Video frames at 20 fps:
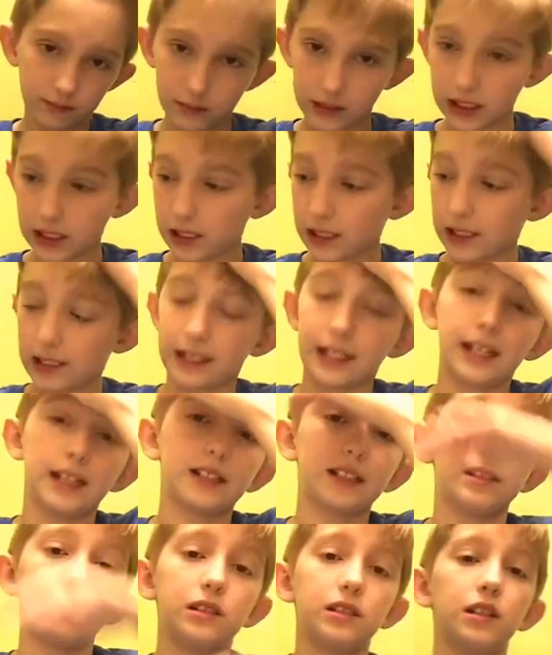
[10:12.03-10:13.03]
I like that
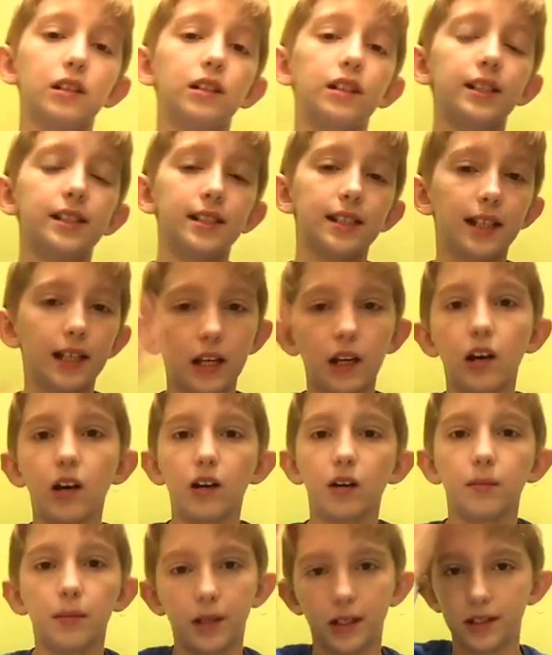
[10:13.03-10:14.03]
because it's like an
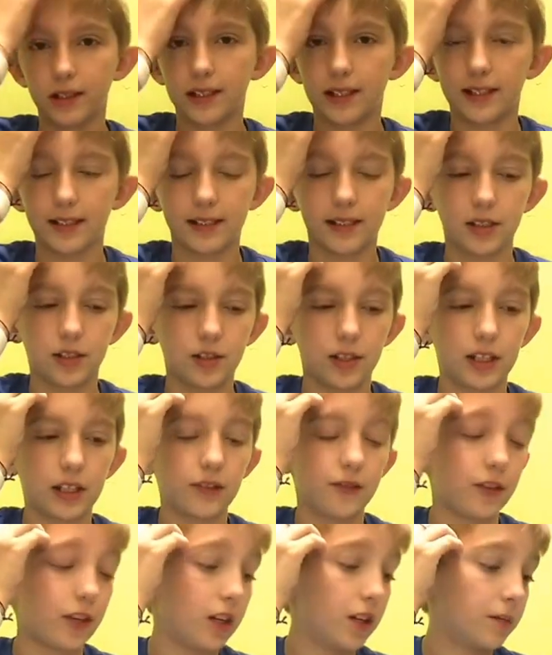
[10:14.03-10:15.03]
OtterBox, has the strength
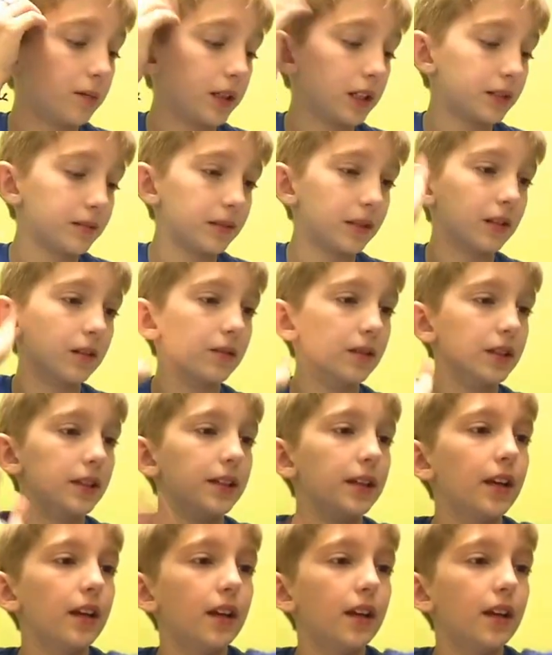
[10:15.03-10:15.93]
of an OtterBox, but not really.